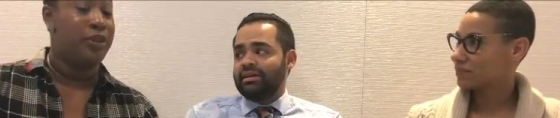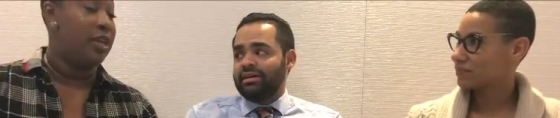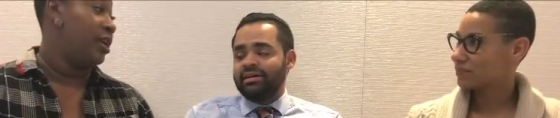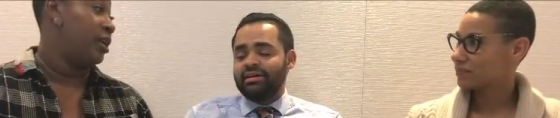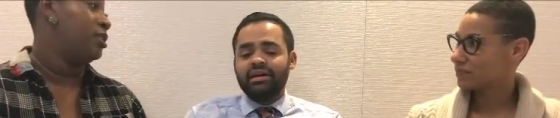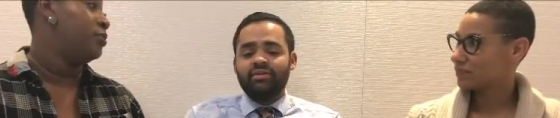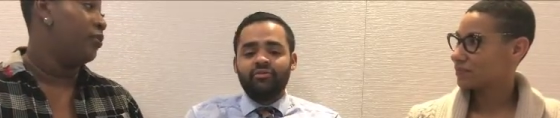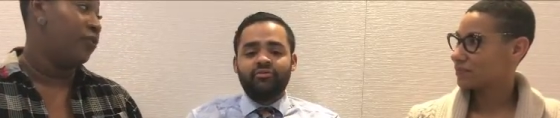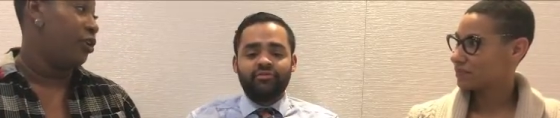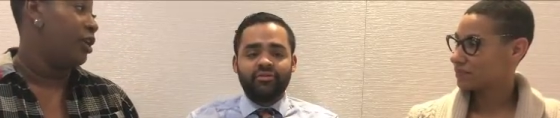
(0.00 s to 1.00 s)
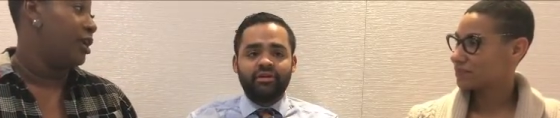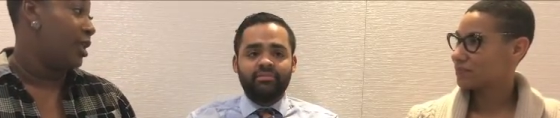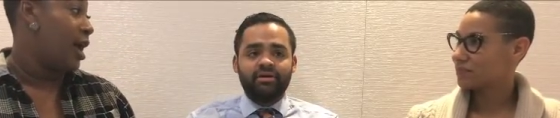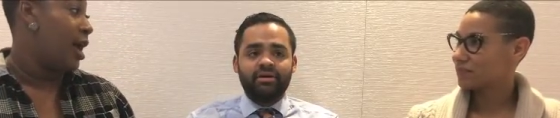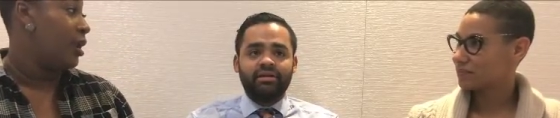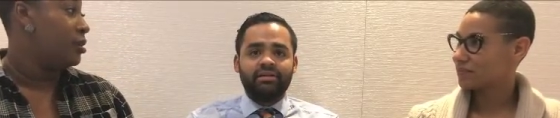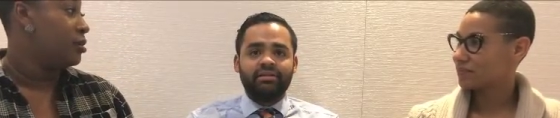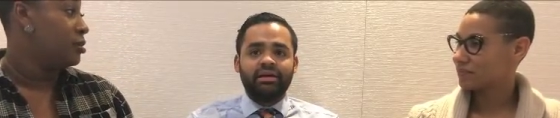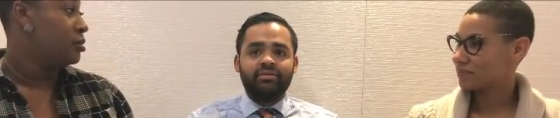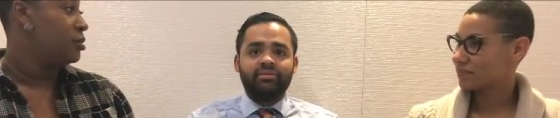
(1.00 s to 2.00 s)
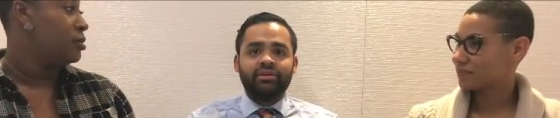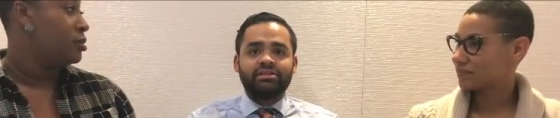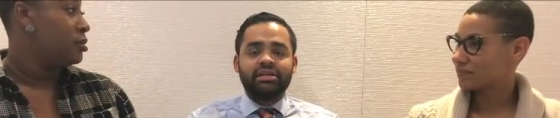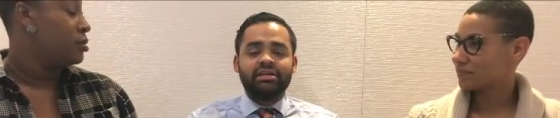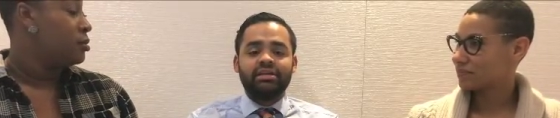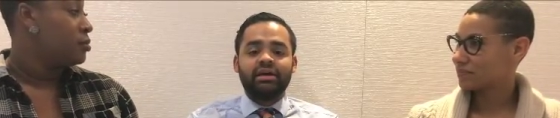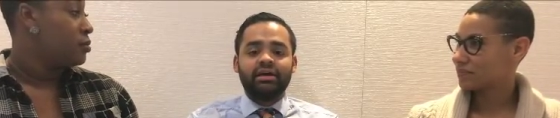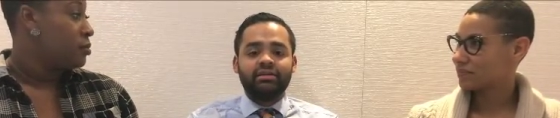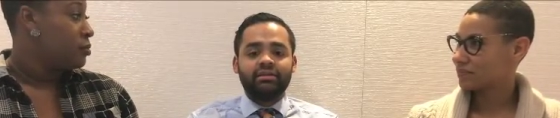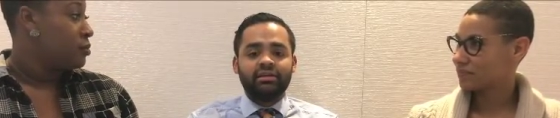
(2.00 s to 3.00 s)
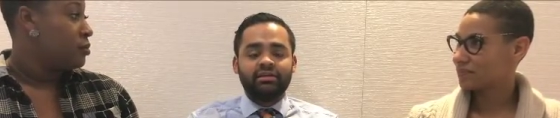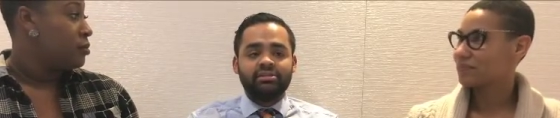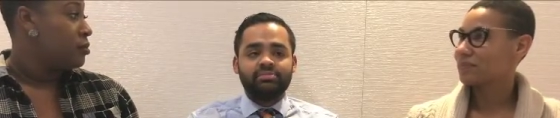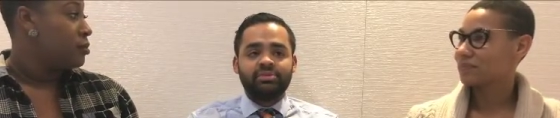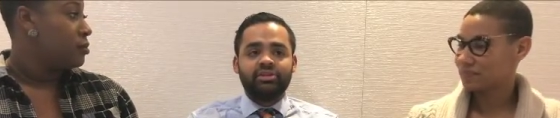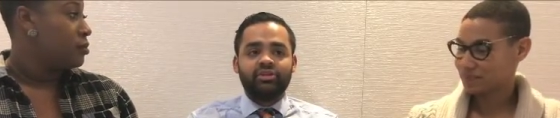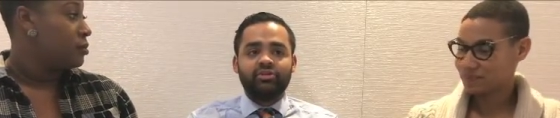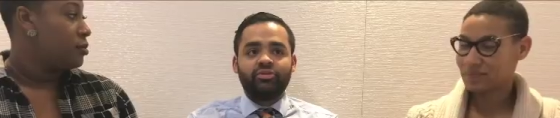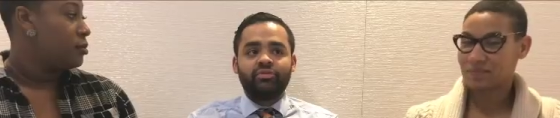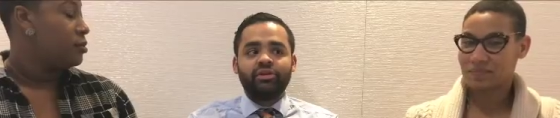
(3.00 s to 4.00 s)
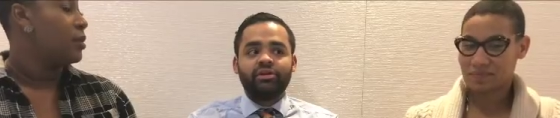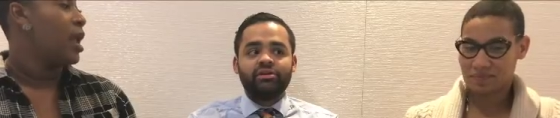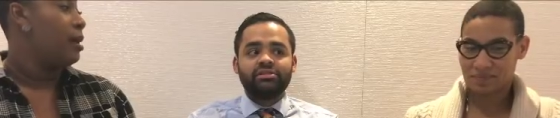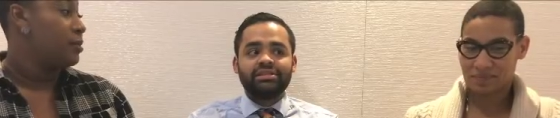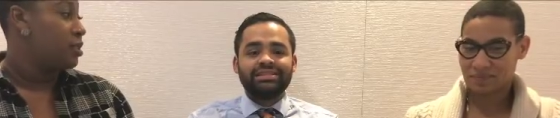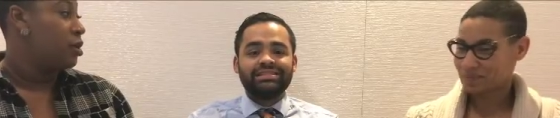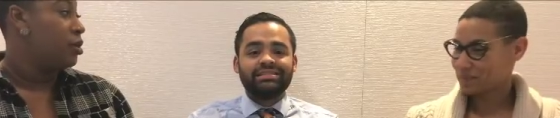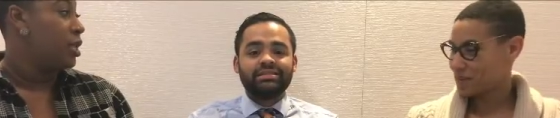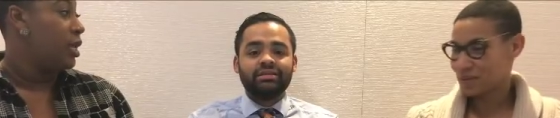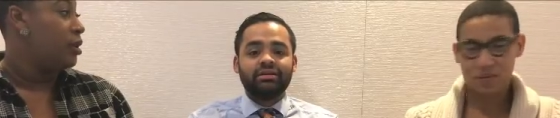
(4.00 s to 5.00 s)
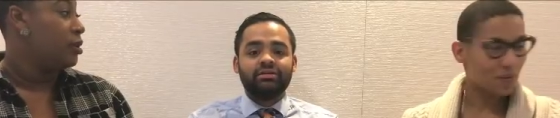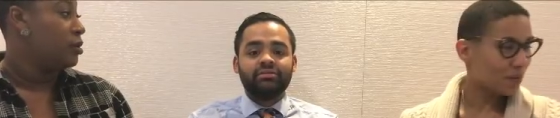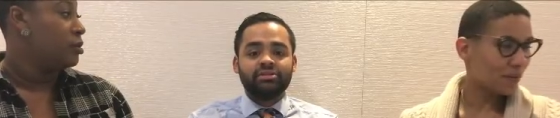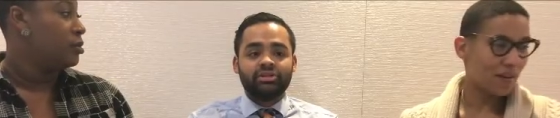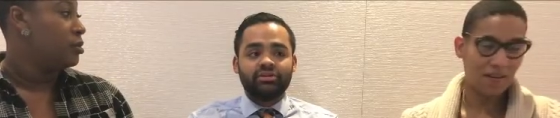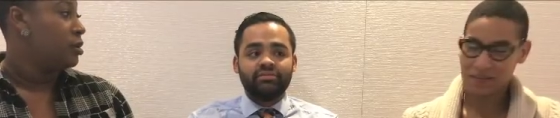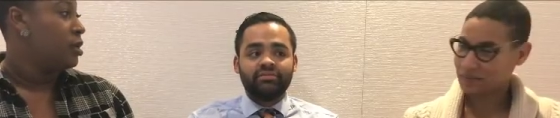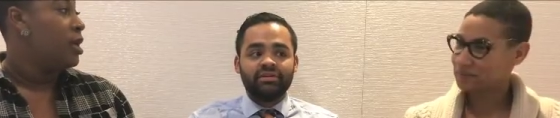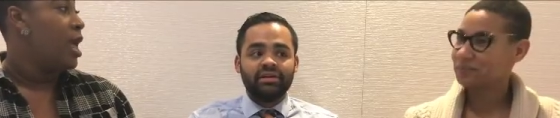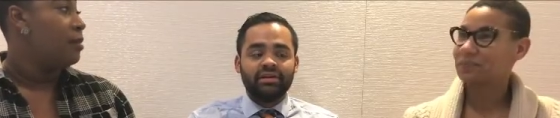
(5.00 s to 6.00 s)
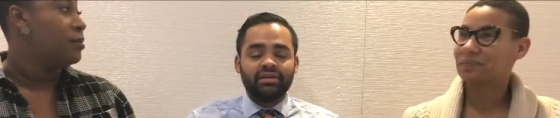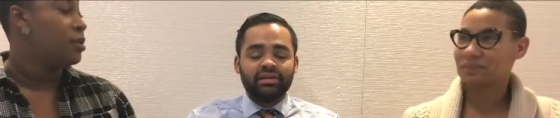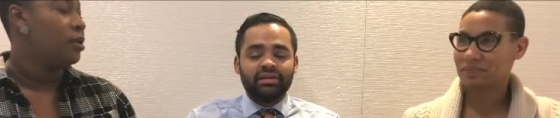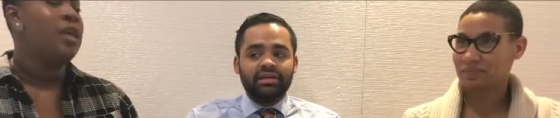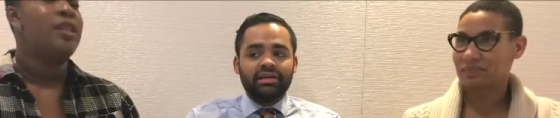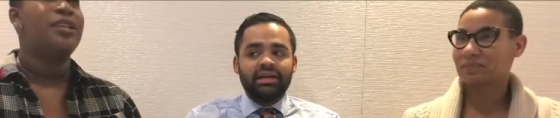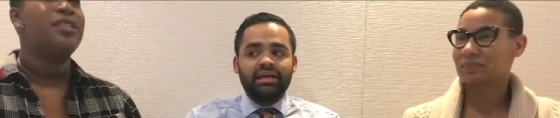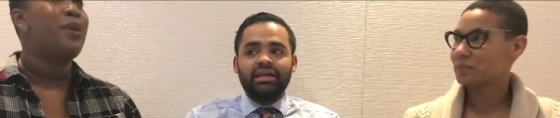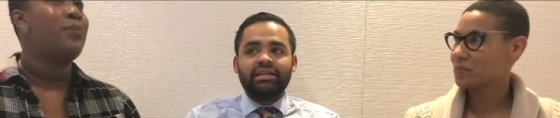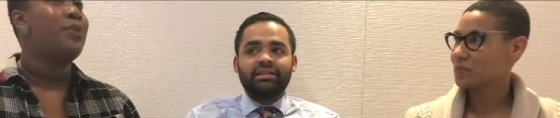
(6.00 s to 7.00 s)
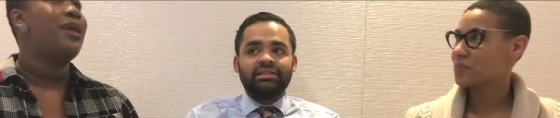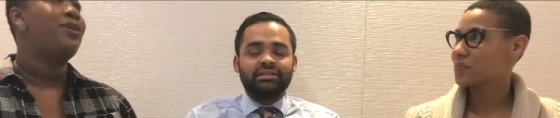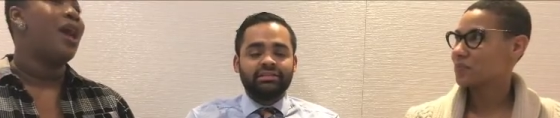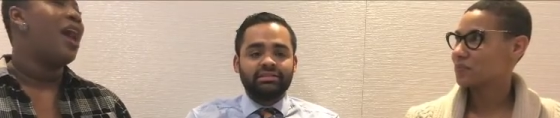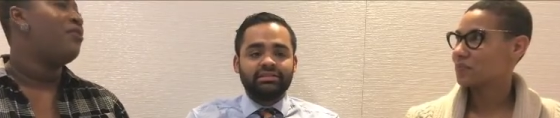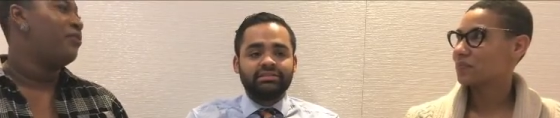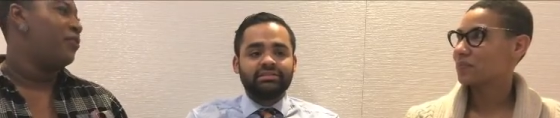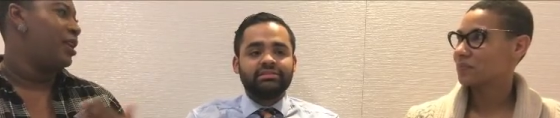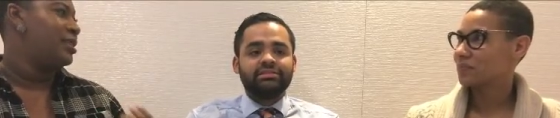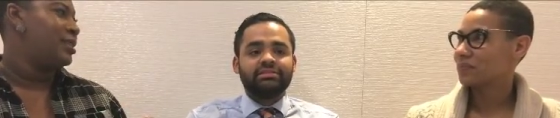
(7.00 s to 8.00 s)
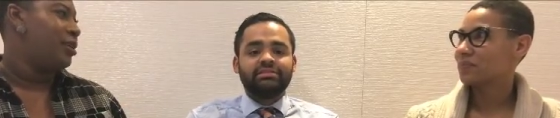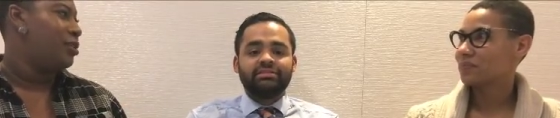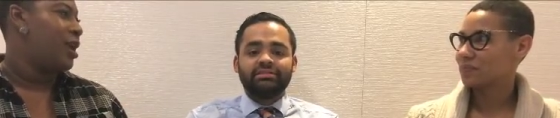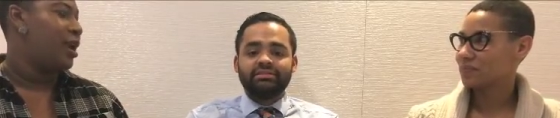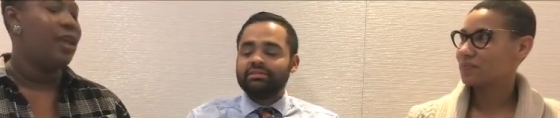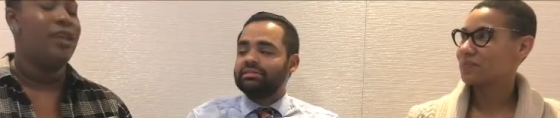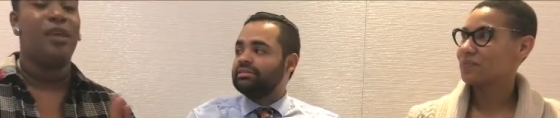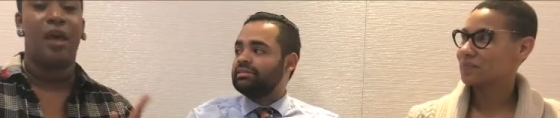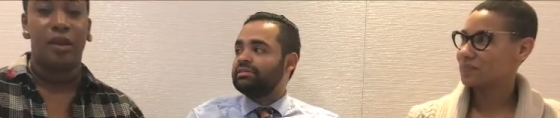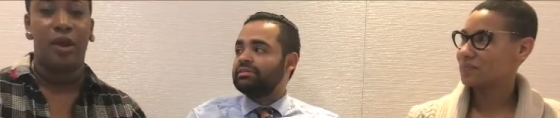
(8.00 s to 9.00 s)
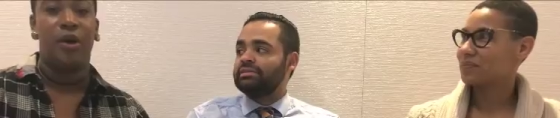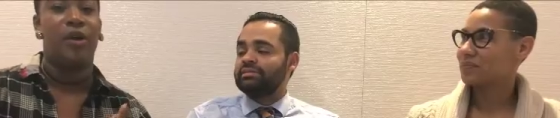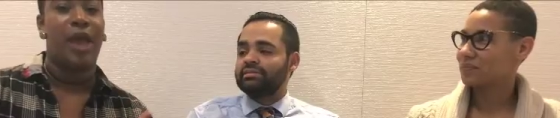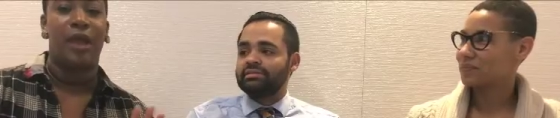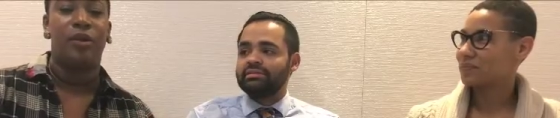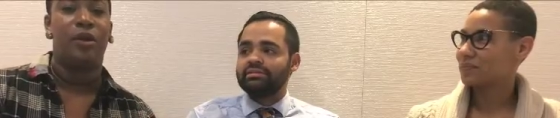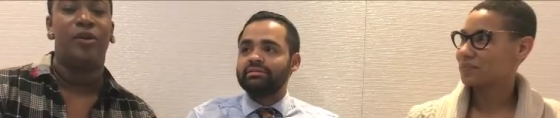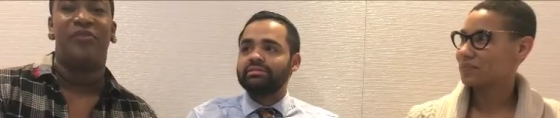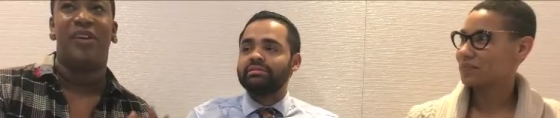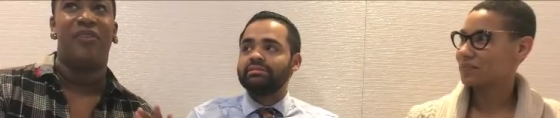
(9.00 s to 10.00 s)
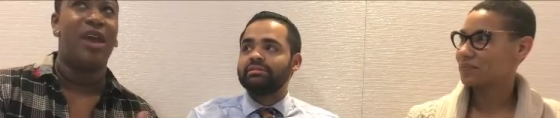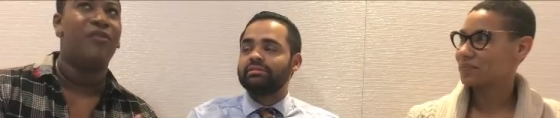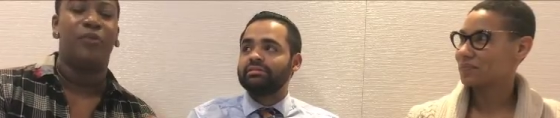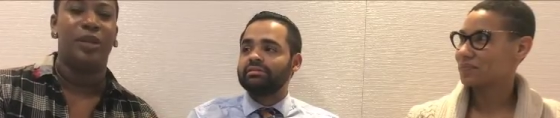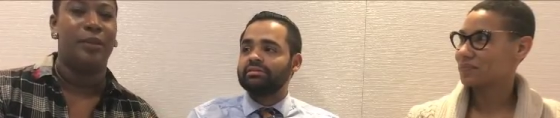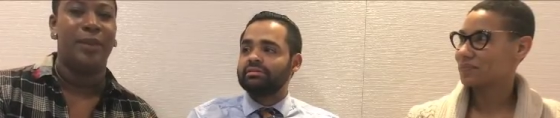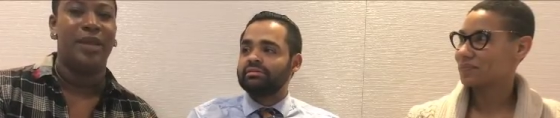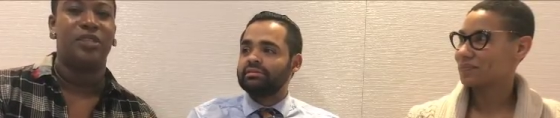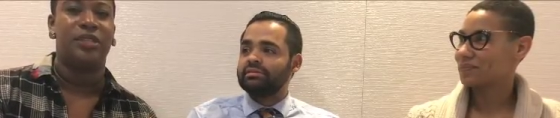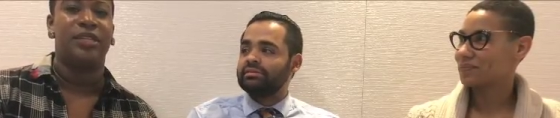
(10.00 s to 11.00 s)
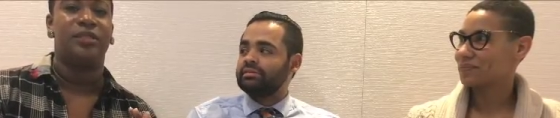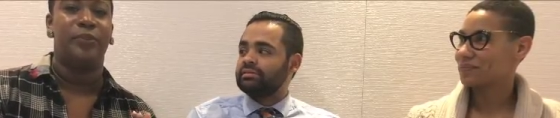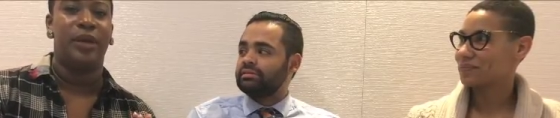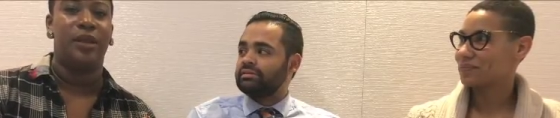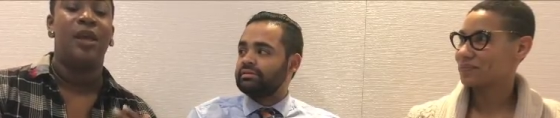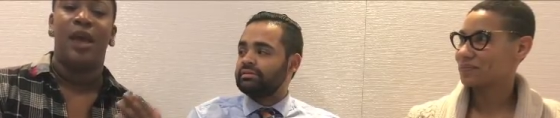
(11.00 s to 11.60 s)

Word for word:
Speaker 1: that, yeah, years. I have a friend of mine that works at United, and he's been there three years, Absolutely. and he's still on reserve.
Speaker 2: Absolutely. There's and, people. At, I have a friend that's at United. Mm-hmm. Y'all know. Okay, I don't know if I've ever really mentioned this, but